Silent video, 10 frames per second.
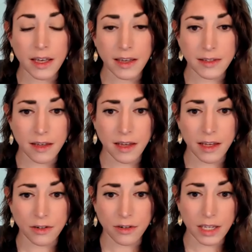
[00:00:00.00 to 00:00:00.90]
Is it
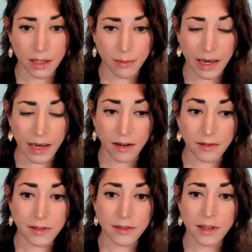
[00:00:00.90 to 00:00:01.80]
in your
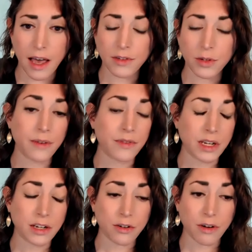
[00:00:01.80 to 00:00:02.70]
emails? Have you even
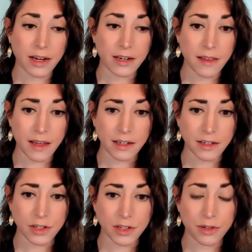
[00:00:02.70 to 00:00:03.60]
integrated that
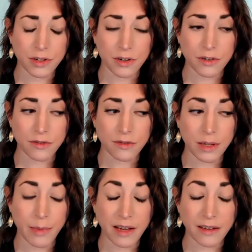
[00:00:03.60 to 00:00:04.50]
into your
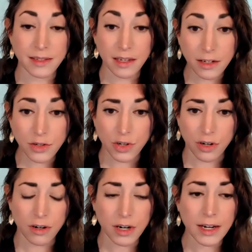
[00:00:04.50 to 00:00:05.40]
email
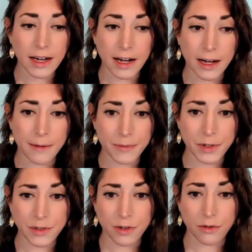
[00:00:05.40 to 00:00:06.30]
signature?
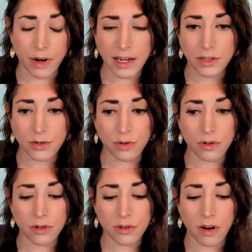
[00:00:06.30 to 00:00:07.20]
There's a great
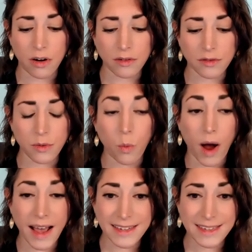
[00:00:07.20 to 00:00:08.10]
tool called
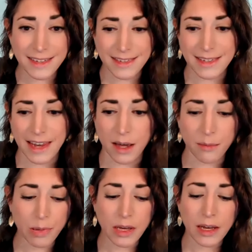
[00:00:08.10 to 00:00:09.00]
Wise
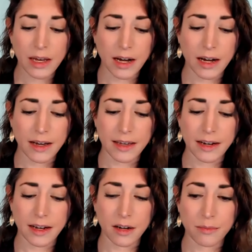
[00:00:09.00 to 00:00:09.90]
Stamp,
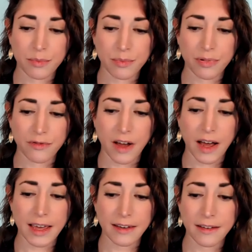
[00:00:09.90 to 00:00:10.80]
and I'll
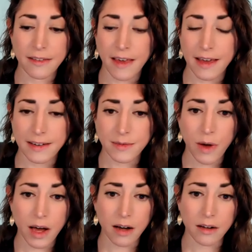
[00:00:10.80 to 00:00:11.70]
provide that as
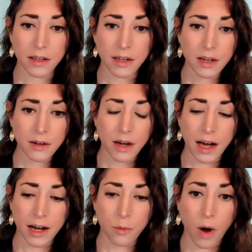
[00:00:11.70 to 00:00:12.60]
well.
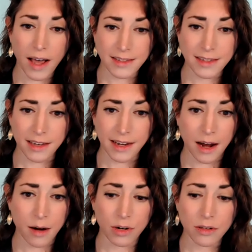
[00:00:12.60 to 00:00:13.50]
Wise like an
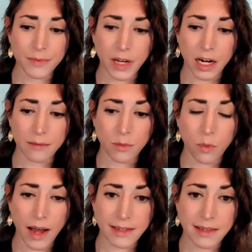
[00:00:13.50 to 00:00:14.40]
owl,
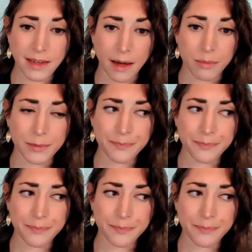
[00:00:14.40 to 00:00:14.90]
Wise Stamp.